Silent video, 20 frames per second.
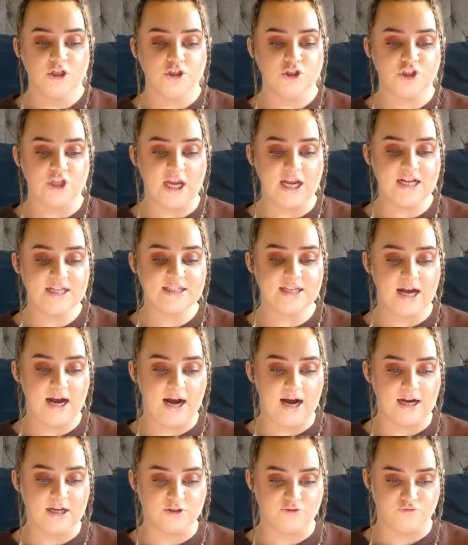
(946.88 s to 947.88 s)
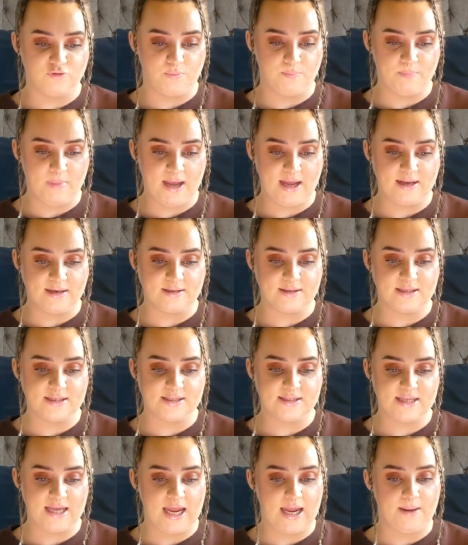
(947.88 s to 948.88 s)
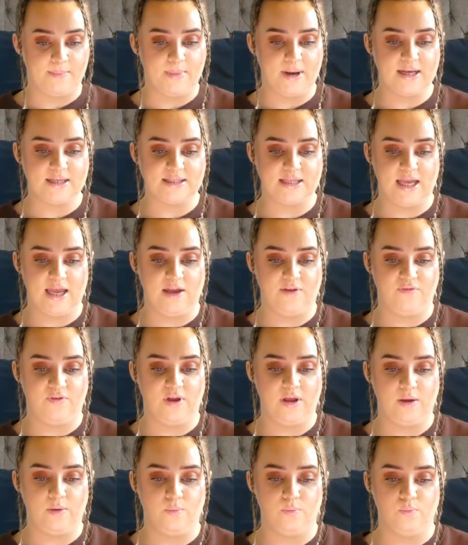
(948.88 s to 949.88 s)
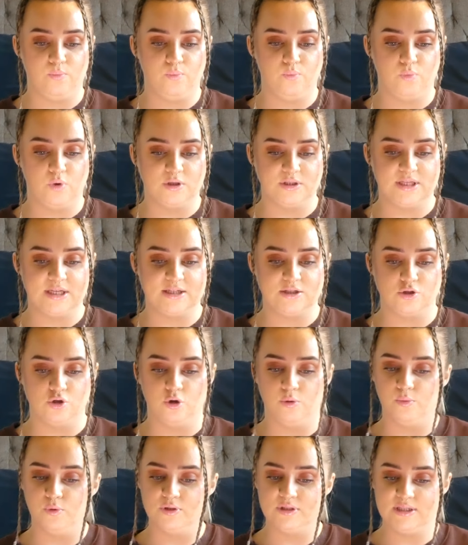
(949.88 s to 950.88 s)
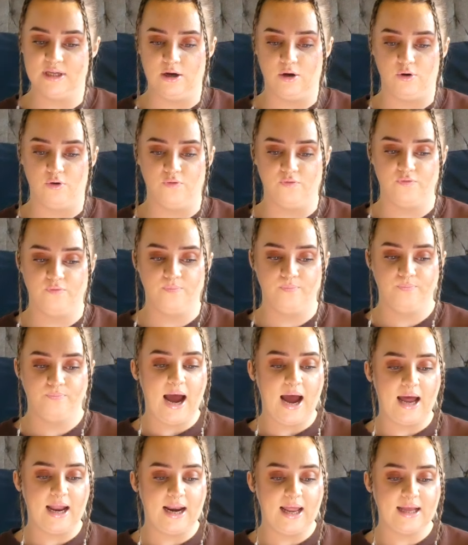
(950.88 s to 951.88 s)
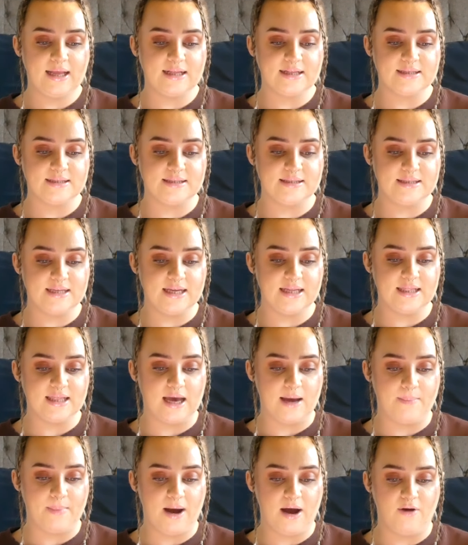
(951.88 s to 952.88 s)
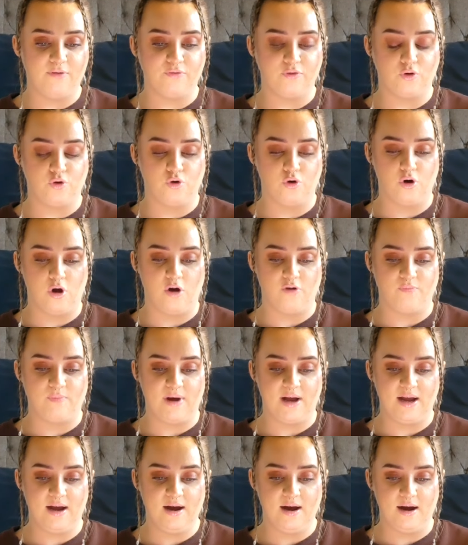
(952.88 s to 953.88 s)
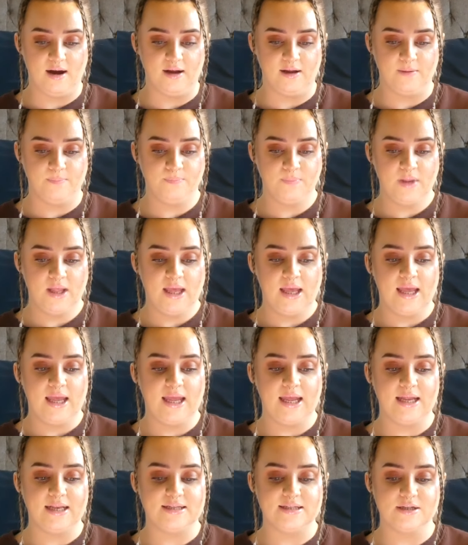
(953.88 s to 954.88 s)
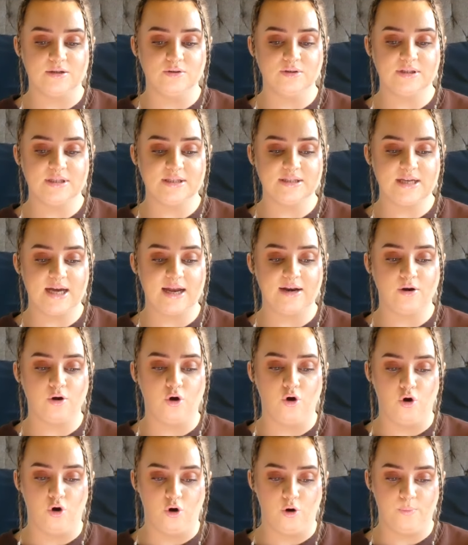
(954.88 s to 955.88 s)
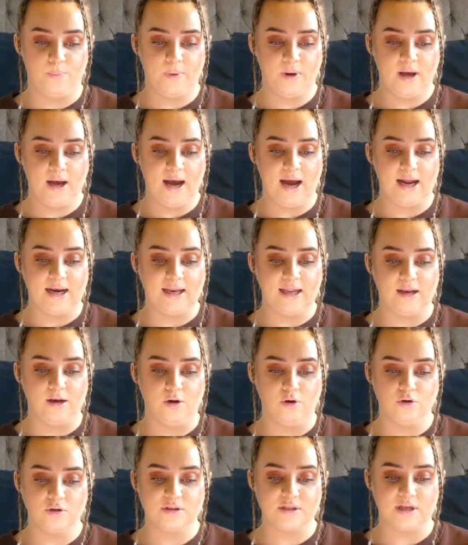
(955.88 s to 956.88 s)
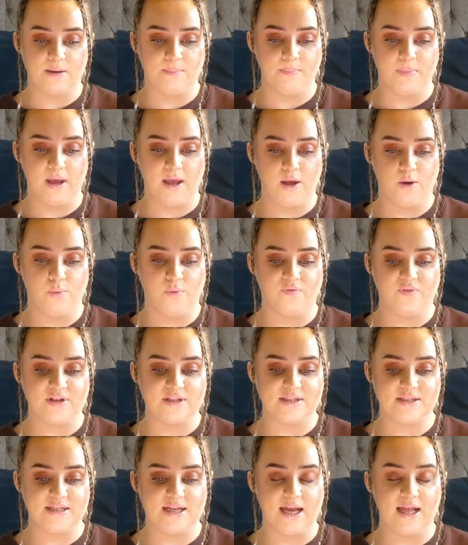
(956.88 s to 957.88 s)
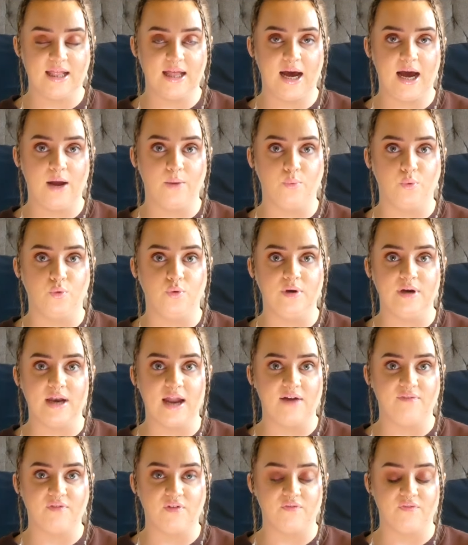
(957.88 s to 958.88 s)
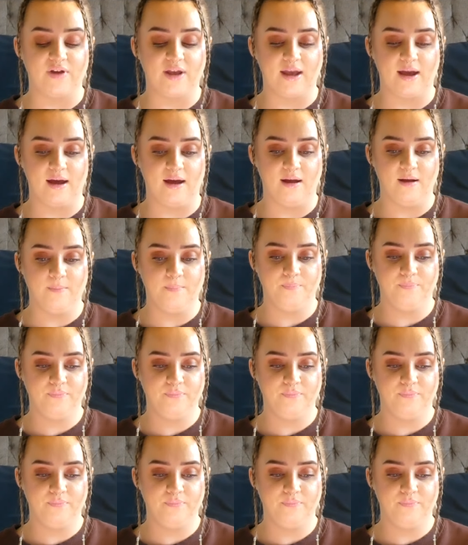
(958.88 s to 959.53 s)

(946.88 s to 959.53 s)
Jake's eyes remained the same as if he was his normal self, and I can see them out of the corner of my eye. He tilts his head up and he looks at me with a stare that I will never forget.